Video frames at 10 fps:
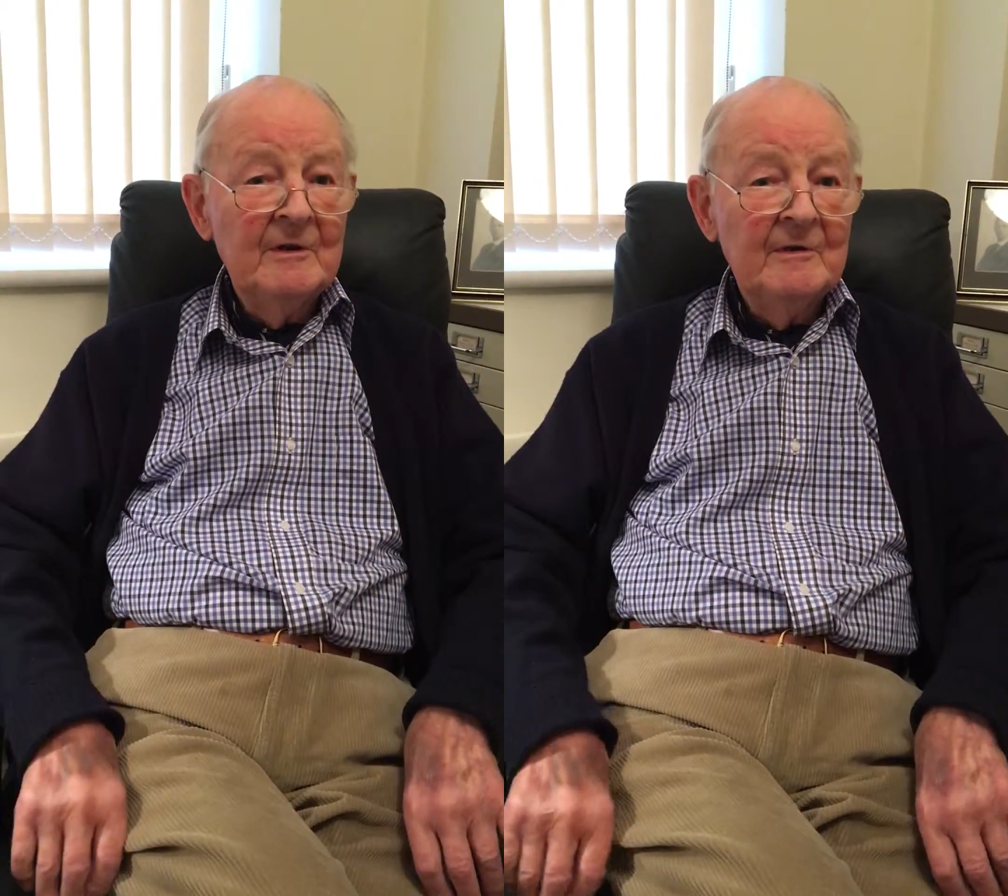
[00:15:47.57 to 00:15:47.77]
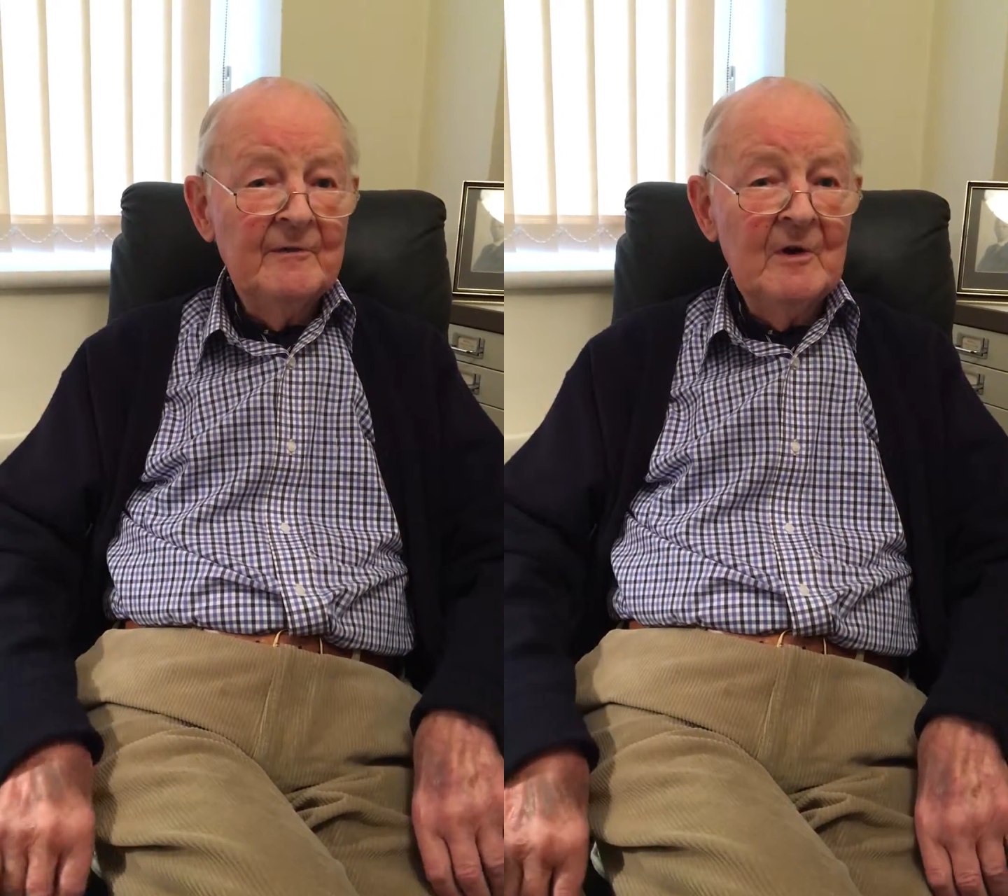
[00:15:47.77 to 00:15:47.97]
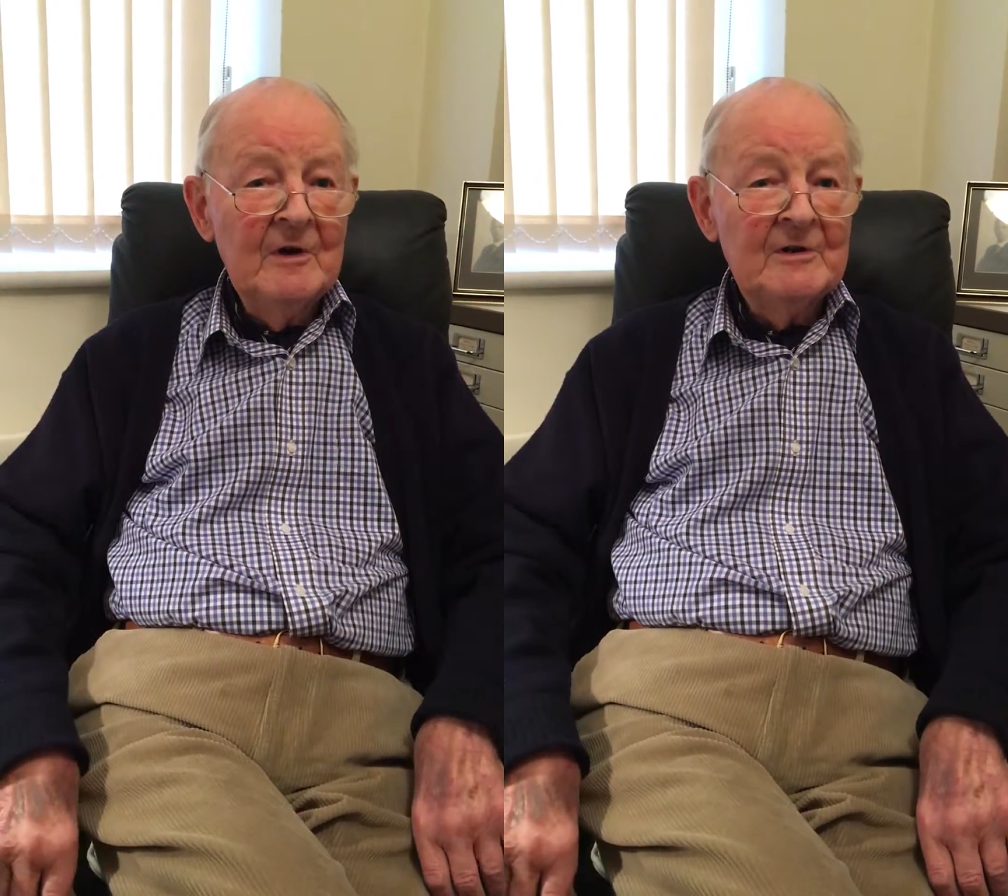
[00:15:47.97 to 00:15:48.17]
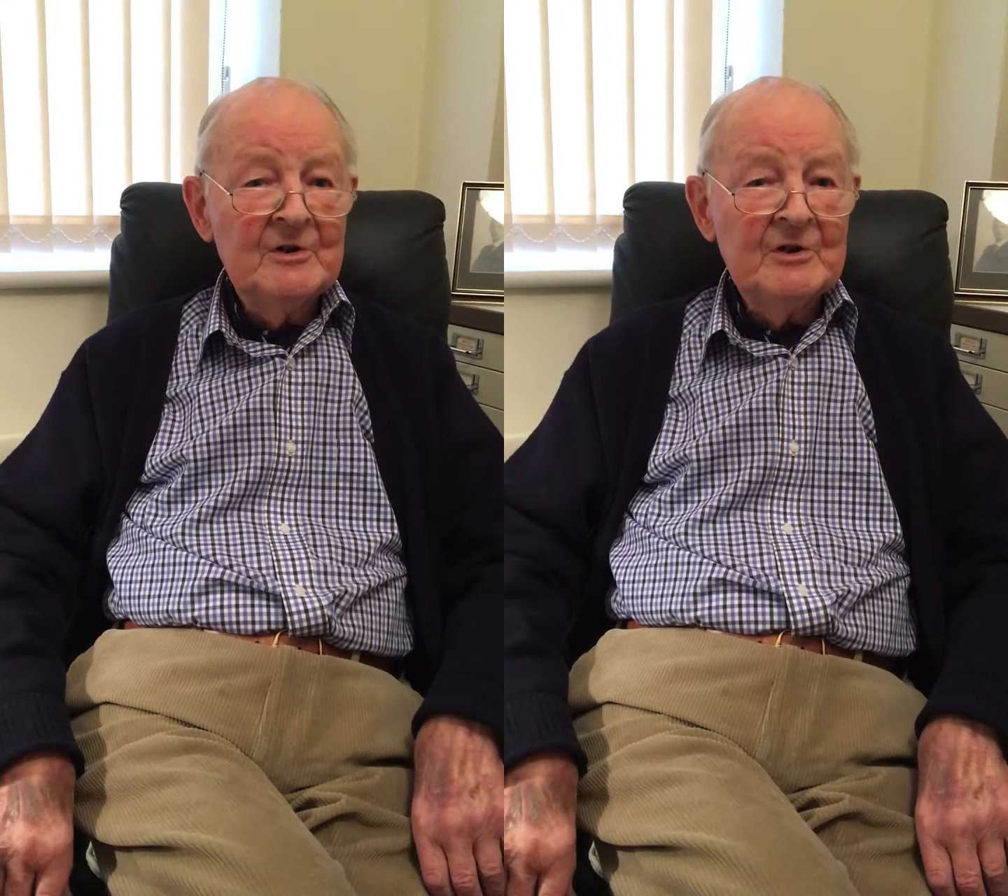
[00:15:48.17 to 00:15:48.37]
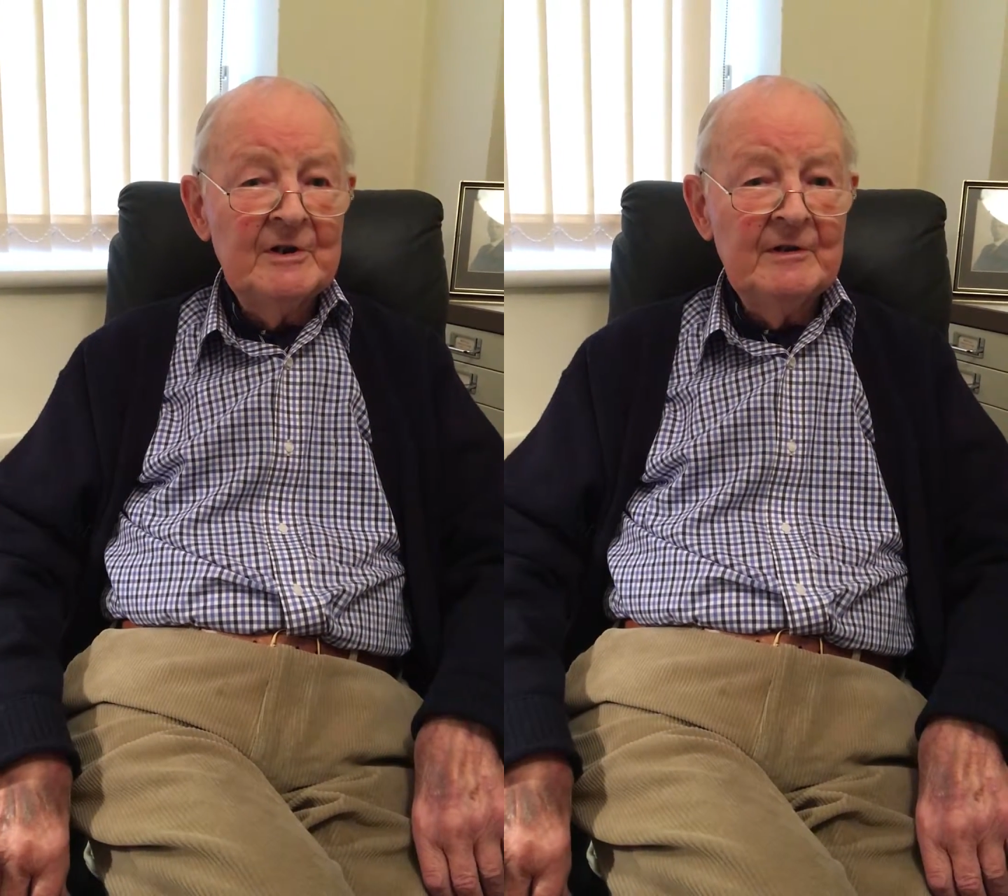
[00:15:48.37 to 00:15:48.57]

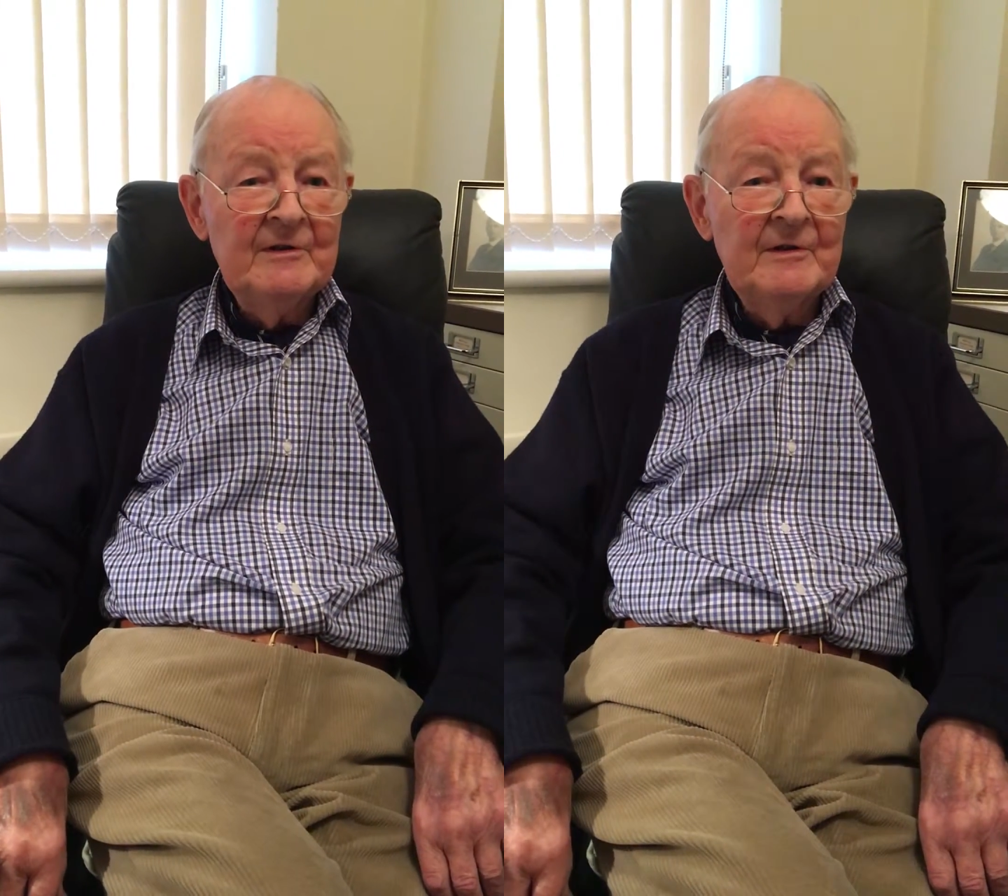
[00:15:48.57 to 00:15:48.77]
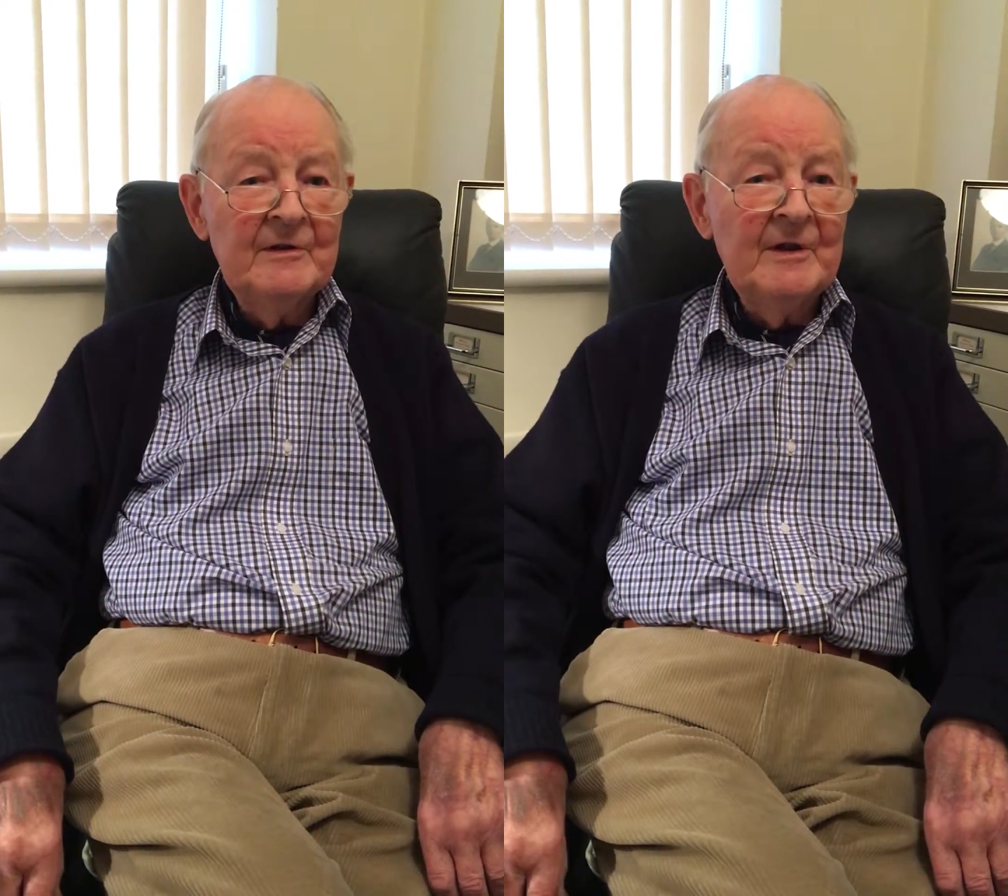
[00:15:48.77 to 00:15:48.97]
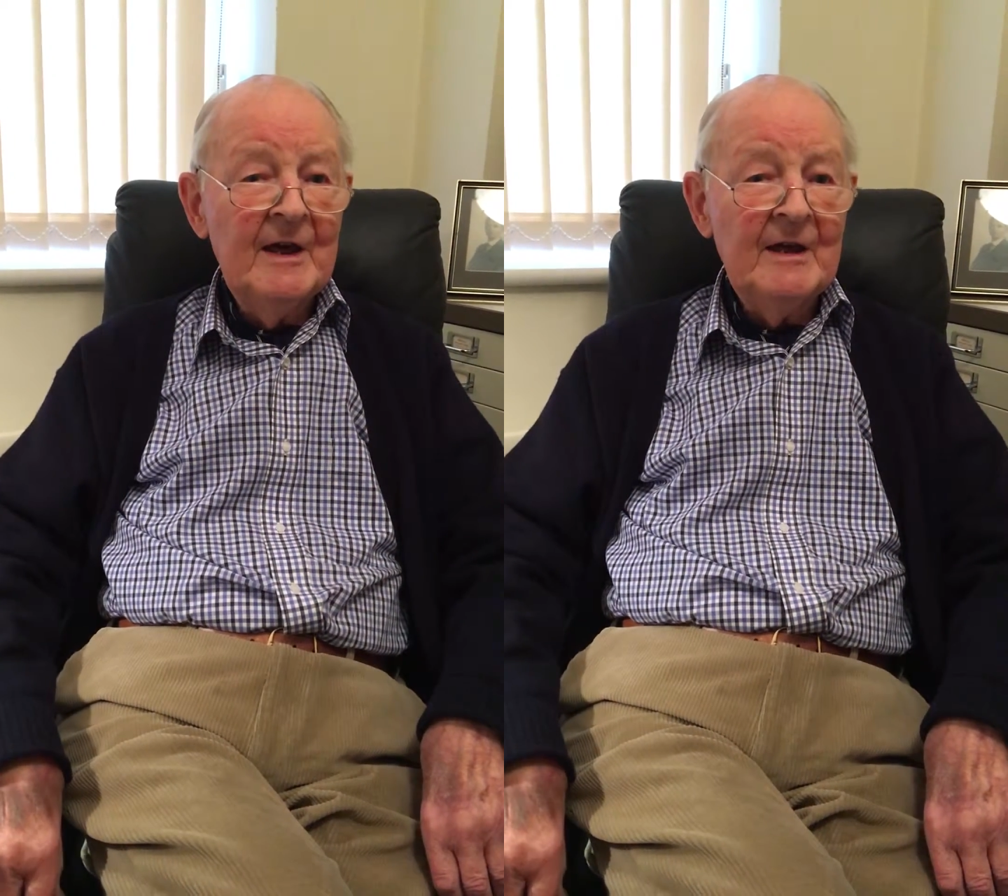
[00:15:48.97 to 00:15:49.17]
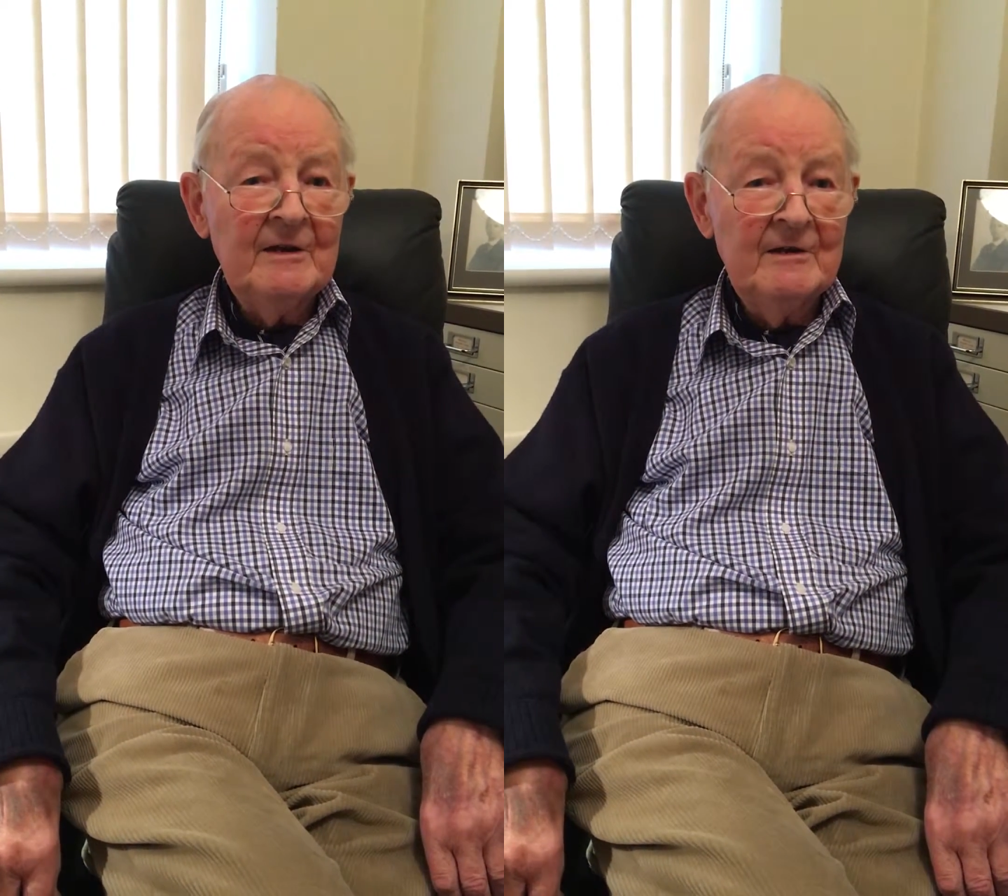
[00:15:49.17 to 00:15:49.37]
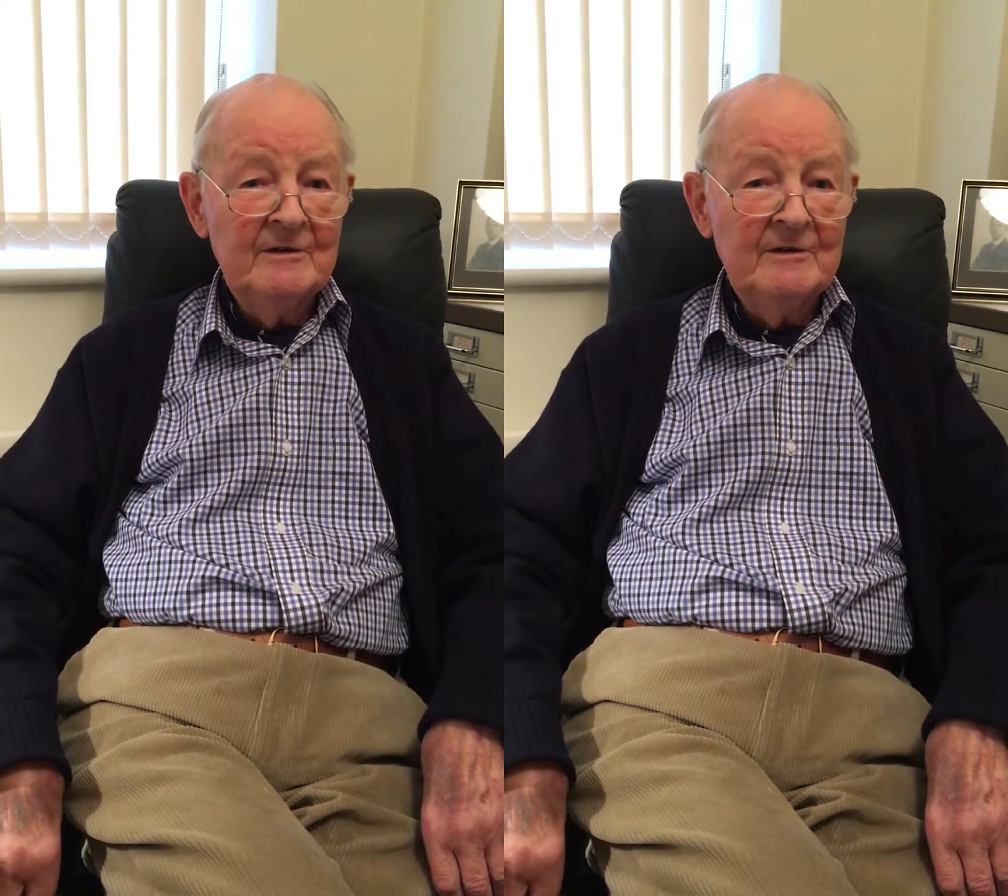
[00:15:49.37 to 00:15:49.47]
nephrology than that